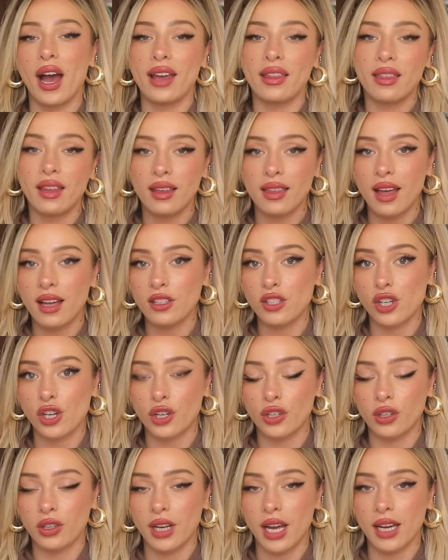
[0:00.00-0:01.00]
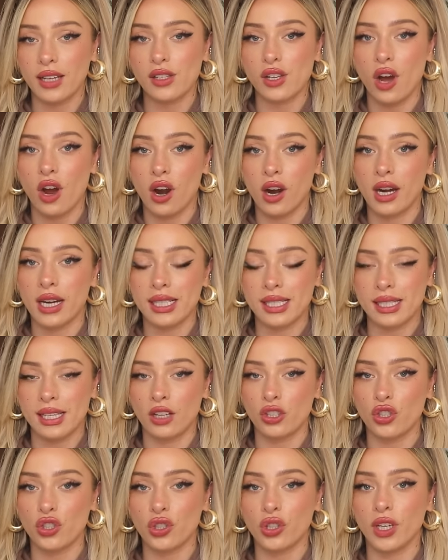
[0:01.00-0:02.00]
I think that turtlenecks are
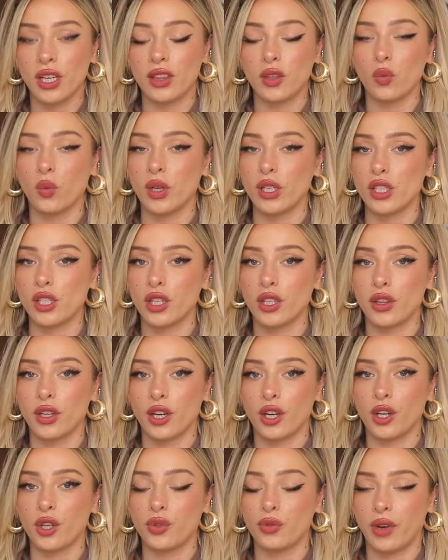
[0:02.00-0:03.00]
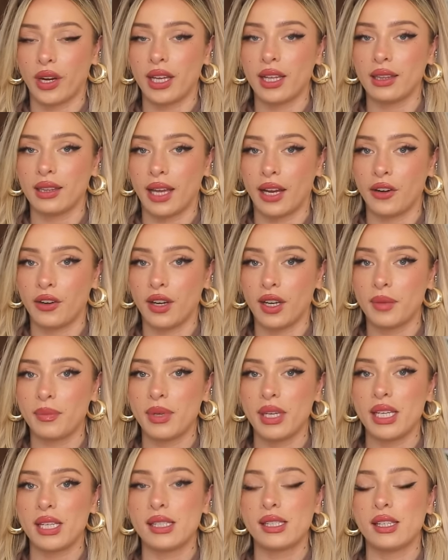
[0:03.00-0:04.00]
essential in the winter. They're a great layering
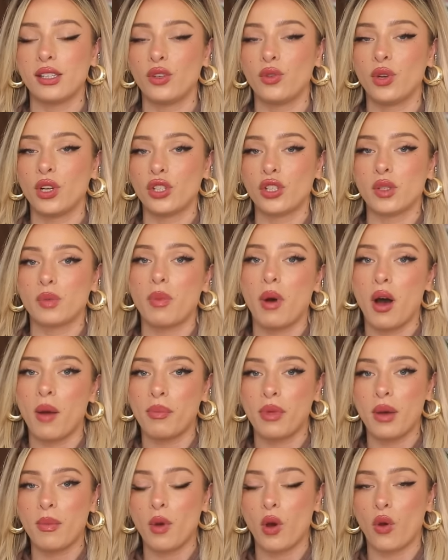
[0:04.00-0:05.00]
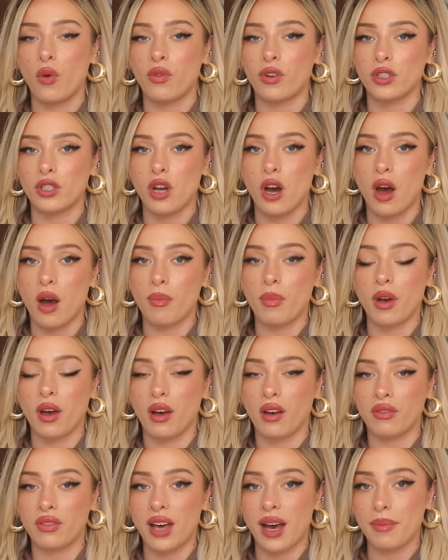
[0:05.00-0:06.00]
piece. You can just pop them over top
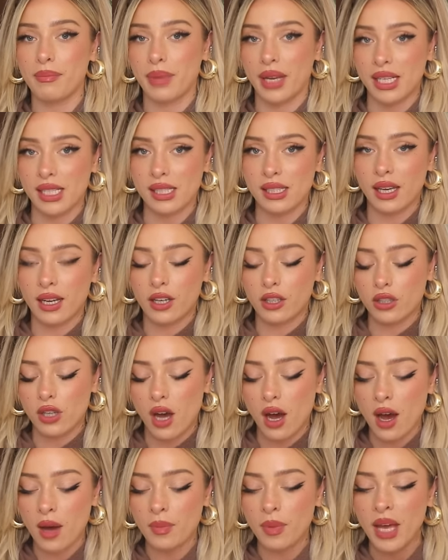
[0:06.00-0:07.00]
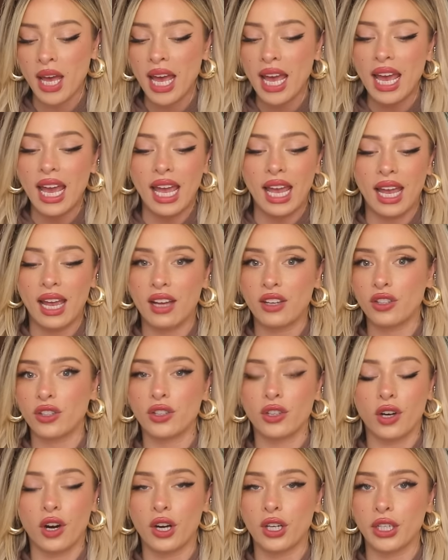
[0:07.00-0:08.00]
of that base layer top and
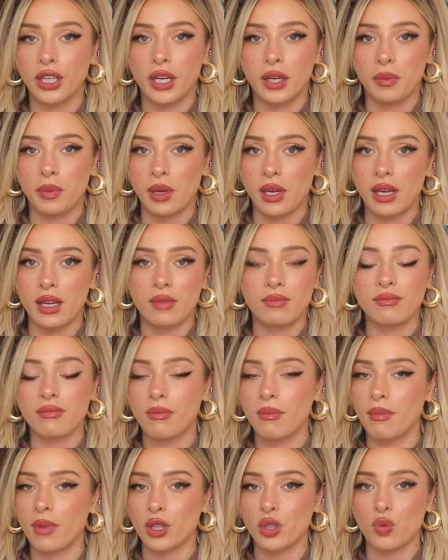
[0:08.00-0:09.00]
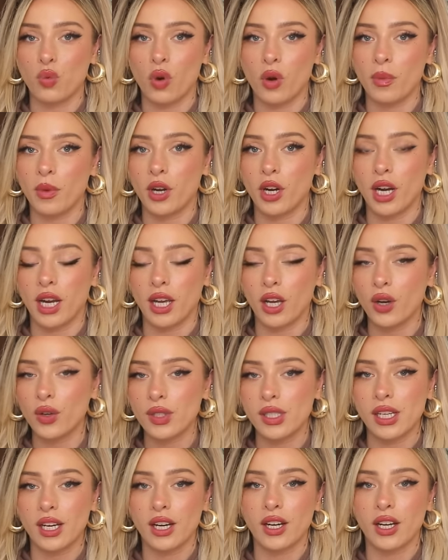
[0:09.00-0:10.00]
you're already gonna be much warmer and
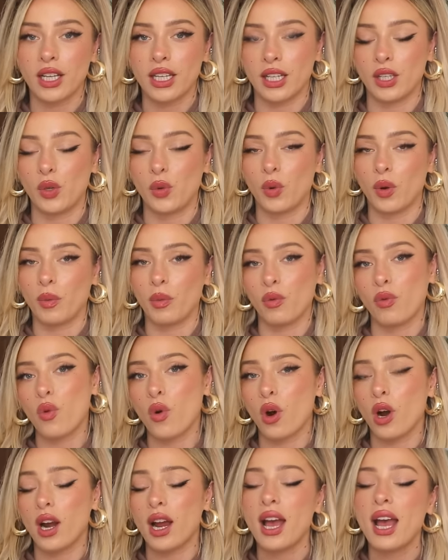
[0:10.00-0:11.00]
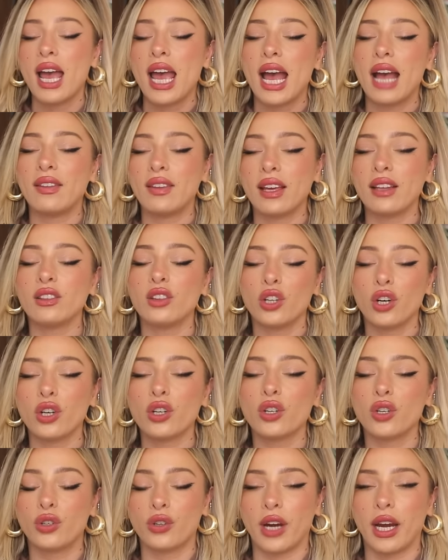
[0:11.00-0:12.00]
cozier than you were before, and they
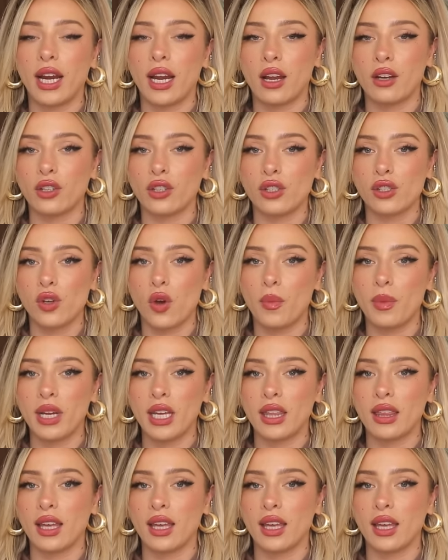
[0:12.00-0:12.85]
look great under so many